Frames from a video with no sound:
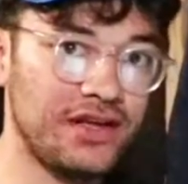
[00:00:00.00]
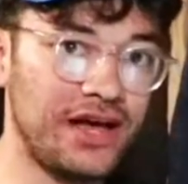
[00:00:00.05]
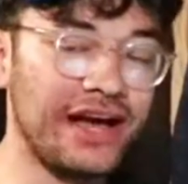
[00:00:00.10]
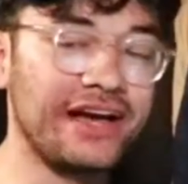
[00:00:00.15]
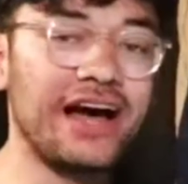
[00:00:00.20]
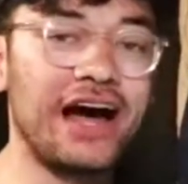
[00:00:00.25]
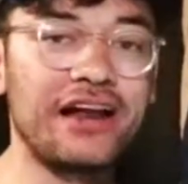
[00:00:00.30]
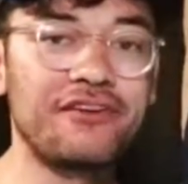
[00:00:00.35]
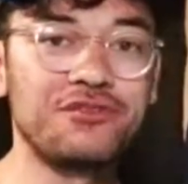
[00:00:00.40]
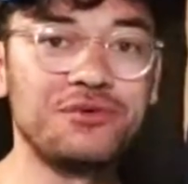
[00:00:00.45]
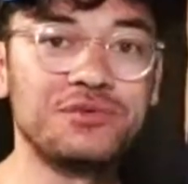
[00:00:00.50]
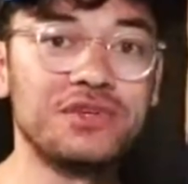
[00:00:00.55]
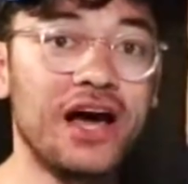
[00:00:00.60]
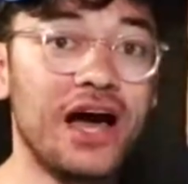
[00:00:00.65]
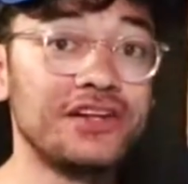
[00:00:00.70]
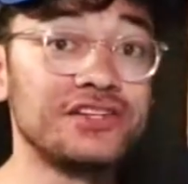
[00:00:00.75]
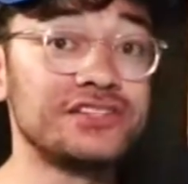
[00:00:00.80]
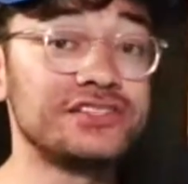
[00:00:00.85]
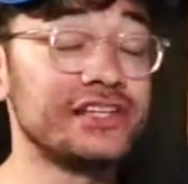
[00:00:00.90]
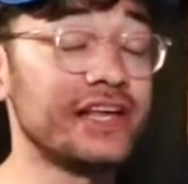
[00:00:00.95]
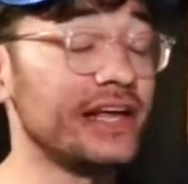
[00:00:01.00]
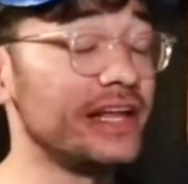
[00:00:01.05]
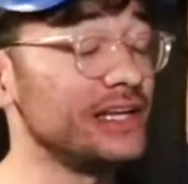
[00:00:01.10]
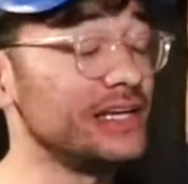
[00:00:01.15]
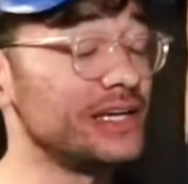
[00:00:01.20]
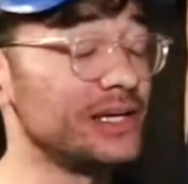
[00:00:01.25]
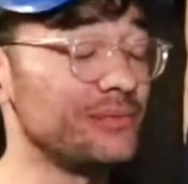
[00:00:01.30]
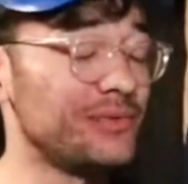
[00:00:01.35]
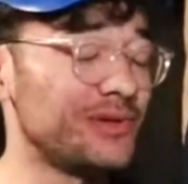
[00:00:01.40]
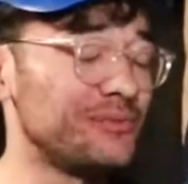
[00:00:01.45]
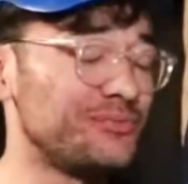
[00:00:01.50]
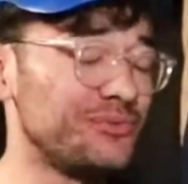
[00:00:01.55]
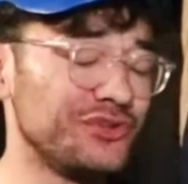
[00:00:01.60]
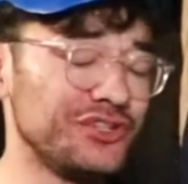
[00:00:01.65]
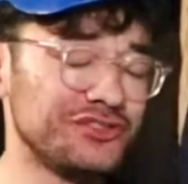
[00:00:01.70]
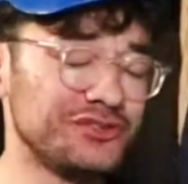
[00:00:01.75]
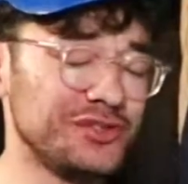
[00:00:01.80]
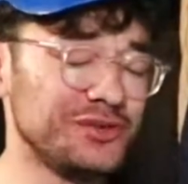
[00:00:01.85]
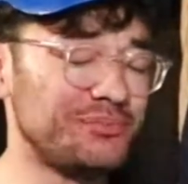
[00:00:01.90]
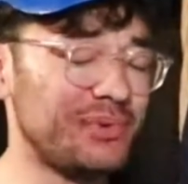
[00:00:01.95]
I got it from Dodger Stadium. It
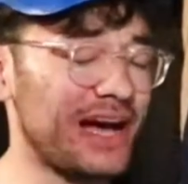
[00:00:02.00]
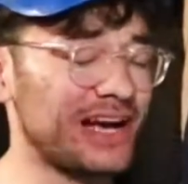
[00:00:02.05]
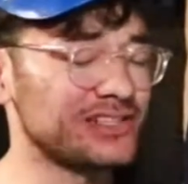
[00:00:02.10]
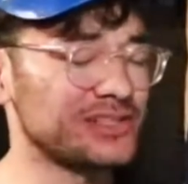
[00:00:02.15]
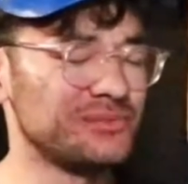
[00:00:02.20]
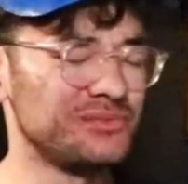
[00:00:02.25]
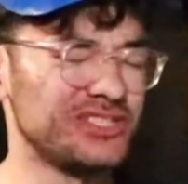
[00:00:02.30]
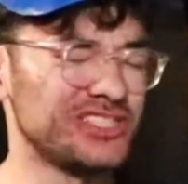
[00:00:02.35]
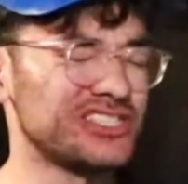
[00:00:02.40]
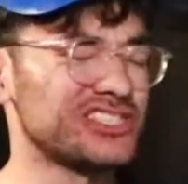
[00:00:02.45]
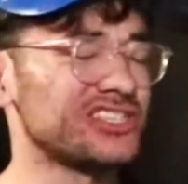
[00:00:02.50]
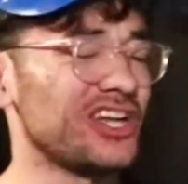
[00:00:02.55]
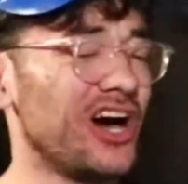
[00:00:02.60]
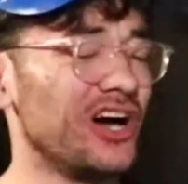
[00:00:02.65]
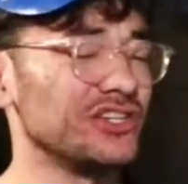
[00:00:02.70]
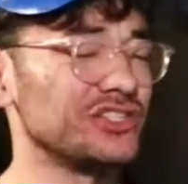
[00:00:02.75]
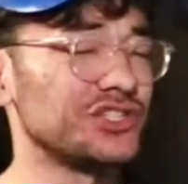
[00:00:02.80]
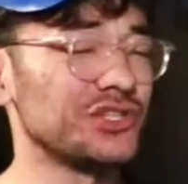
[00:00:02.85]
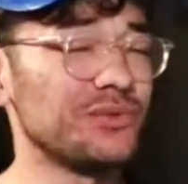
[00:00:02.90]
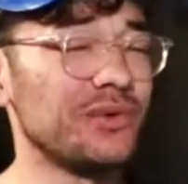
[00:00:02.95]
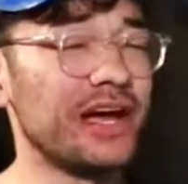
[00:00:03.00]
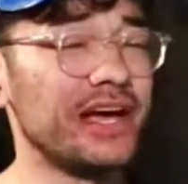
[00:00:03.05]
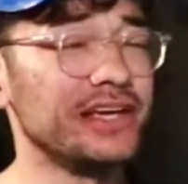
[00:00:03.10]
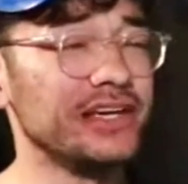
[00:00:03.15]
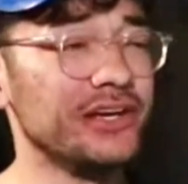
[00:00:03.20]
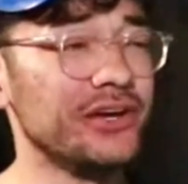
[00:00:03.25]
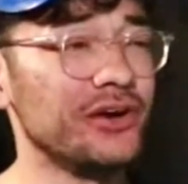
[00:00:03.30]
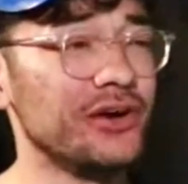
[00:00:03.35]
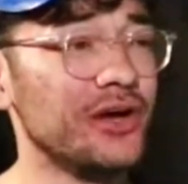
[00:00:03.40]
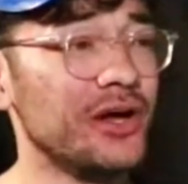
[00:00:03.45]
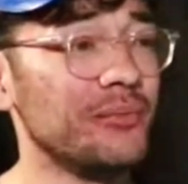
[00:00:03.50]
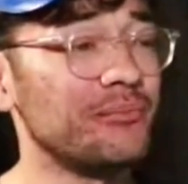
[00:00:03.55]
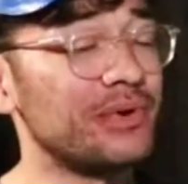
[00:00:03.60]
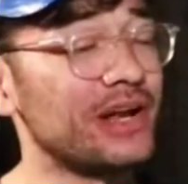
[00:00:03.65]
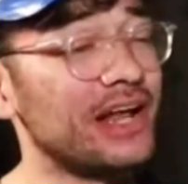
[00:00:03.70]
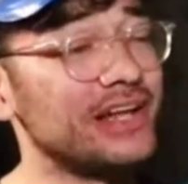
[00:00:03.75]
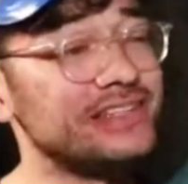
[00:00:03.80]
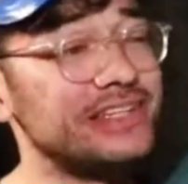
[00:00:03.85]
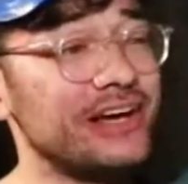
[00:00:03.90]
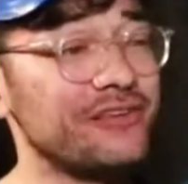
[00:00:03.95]
brings me back some nostalgia right here.
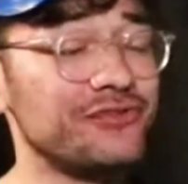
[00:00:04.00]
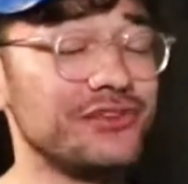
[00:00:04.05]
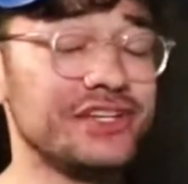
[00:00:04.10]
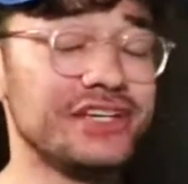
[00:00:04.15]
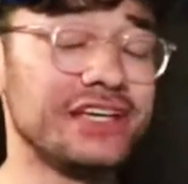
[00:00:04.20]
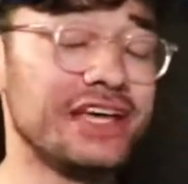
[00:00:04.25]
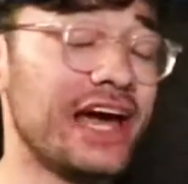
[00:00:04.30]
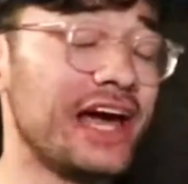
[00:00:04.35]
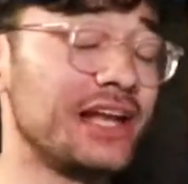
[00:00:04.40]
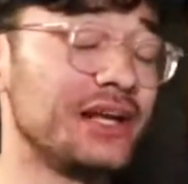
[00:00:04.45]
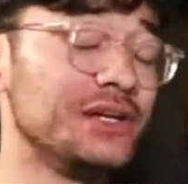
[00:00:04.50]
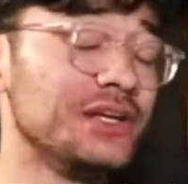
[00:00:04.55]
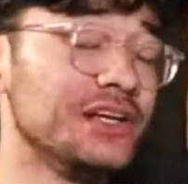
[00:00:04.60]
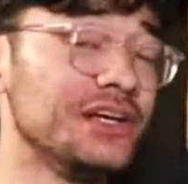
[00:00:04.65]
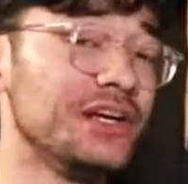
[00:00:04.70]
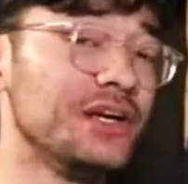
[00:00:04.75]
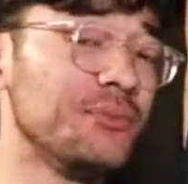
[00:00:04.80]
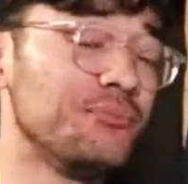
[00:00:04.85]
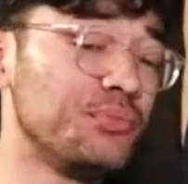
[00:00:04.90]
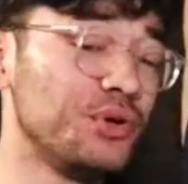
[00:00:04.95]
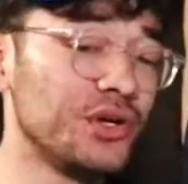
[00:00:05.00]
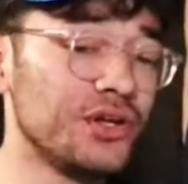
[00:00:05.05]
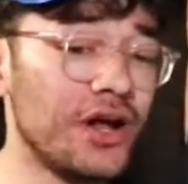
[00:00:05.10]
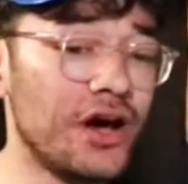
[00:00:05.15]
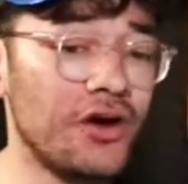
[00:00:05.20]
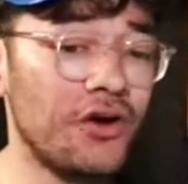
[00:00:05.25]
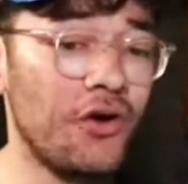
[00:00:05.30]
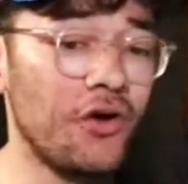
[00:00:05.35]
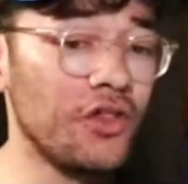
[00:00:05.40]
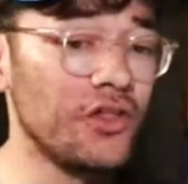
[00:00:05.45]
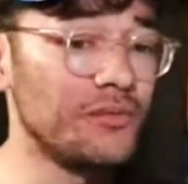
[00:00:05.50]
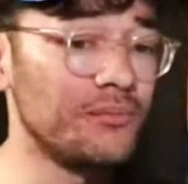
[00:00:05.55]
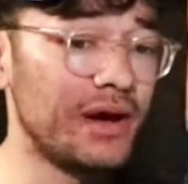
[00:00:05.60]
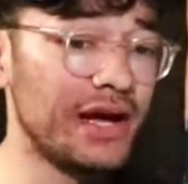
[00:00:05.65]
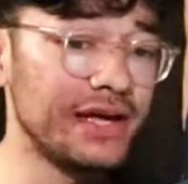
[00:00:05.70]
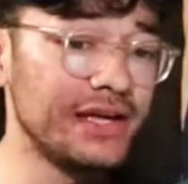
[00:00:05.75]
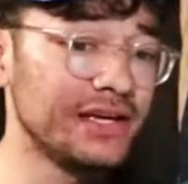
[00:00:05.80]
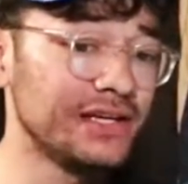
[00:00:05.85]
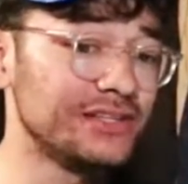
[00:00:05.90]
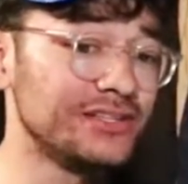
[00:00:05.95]
But I definitely had to put on all of
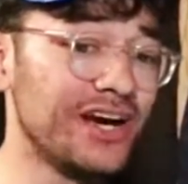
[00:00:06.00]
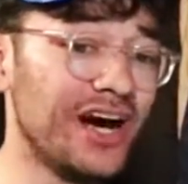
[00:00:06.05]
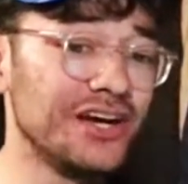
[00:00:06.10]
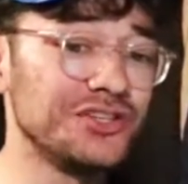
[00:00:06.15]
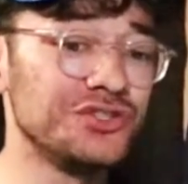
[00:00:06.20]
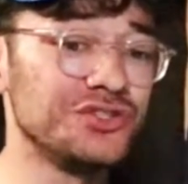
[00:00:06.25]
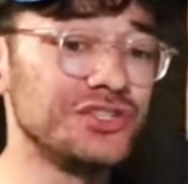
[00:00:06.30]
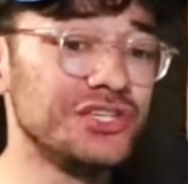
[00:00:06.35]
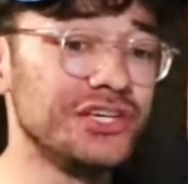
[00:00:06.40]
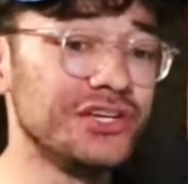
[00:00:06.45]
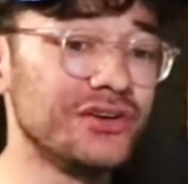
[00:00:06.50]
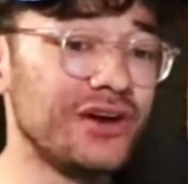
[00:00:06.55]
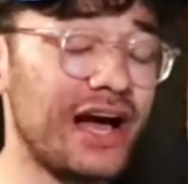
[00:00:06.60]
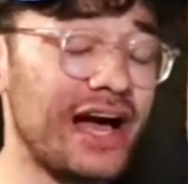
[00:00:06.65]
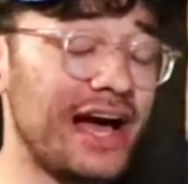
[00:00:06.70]
my Dodgers gear.